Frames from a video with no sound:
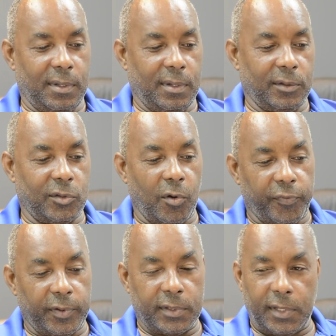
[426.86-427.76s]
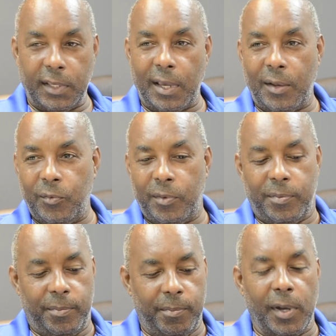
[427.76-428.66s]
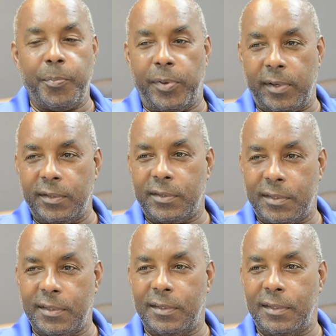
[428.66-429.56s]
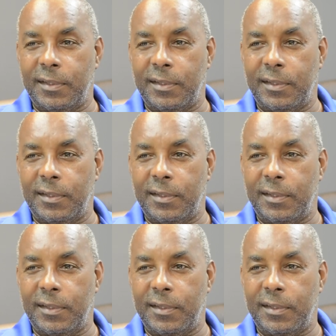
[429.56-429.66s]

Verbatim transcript: as often as I can with my peers.